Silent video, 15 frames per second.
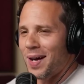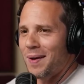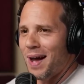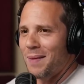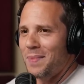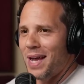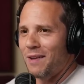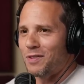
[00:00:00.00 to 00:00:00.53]
so
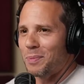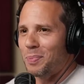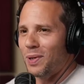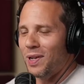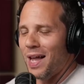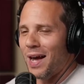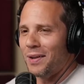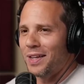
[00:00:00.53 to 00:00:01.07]
I, I may have
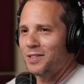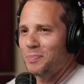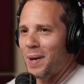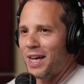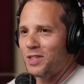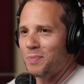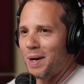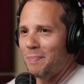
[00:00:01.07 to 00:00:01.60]
to pull out.
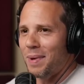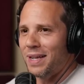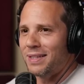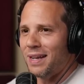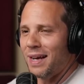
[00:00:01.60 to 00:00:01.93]
That's past my